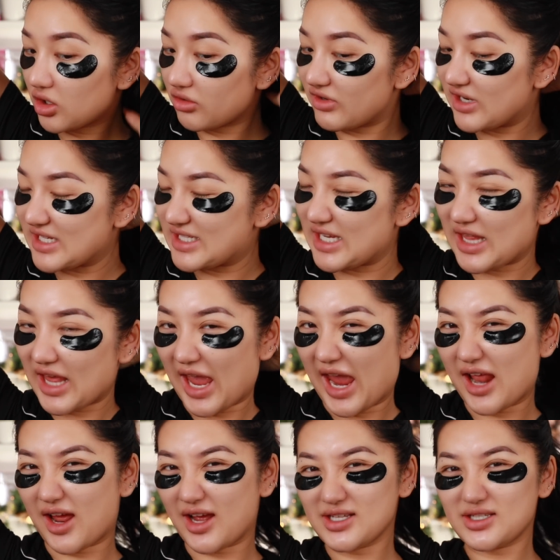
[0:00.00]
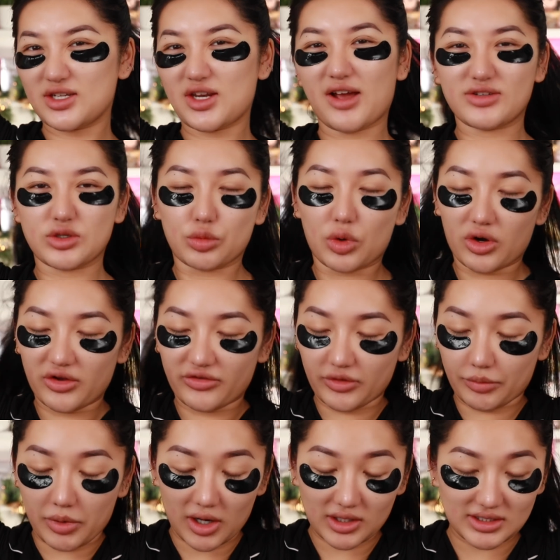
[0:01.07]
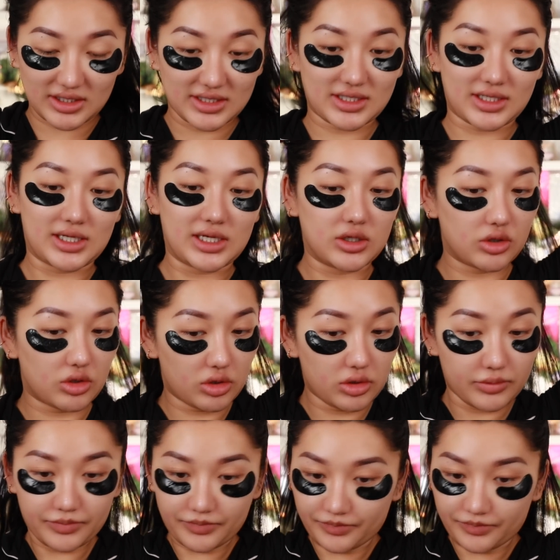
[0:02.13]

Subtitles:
not going to really see the hairline, so you don't have to worry if the parting is clean or not.